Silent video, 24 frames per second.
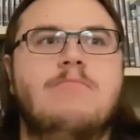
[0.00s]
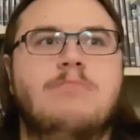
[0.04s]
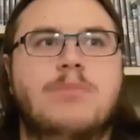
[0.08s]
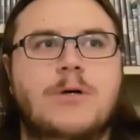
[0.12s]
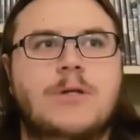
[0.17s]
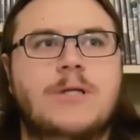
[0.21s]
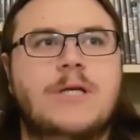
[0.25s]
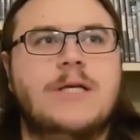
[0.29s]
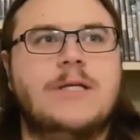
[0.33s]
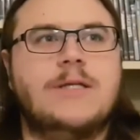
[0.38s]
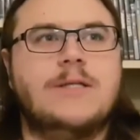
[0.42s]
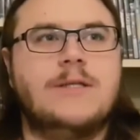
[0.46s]

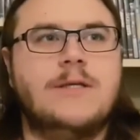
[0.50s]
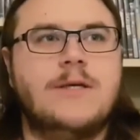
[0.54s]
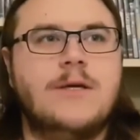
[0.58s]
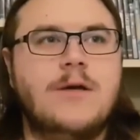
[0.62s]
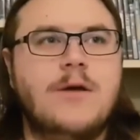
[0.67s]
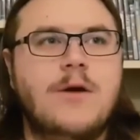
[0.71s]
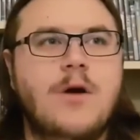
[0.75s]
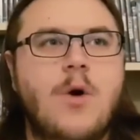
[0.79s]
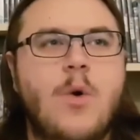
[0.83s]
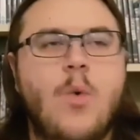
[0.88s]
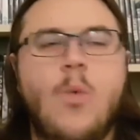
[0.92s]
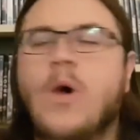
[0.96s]
hit by a
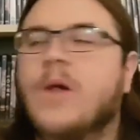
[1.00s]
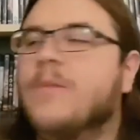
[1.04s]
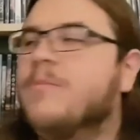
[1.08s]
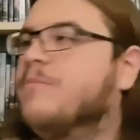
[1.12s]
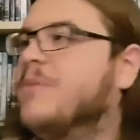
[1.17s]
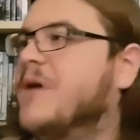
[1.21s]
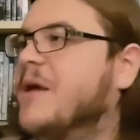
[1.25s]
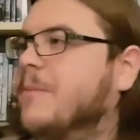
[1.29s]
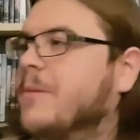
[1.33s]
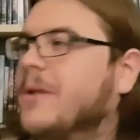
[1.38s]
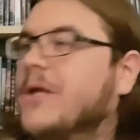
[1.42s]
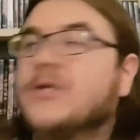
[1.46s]
bullet,
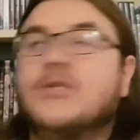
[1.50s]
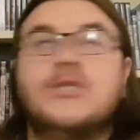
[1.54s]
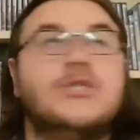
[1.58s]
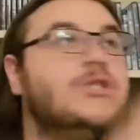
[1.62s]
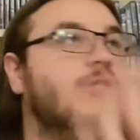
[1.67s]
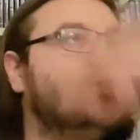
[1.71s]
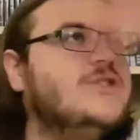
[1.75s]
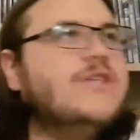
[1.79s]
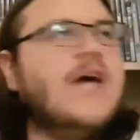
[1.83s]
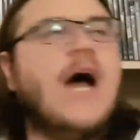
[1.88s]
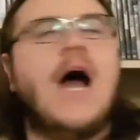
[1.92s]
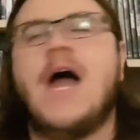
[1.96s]
while
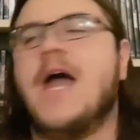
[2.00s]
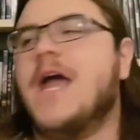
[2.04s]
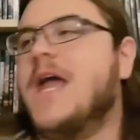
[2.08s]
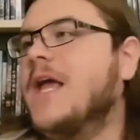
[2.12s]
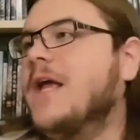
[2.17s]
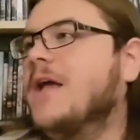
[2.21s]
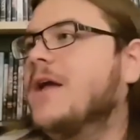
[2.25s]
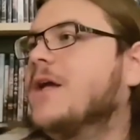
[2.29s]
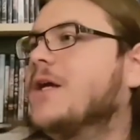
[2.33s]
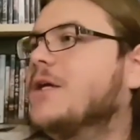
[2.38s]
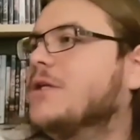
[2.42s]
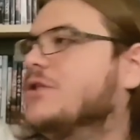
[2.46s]
people are
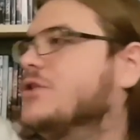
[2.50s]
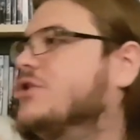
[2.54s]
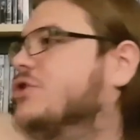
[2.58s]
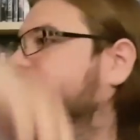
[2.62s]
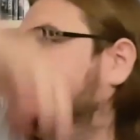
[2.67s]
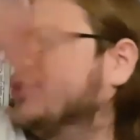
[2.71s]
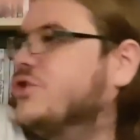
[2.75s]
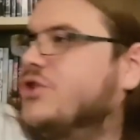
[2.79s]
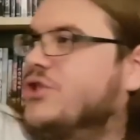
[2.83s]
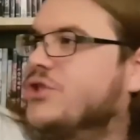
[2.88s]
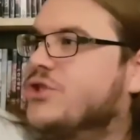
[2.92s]
just dying.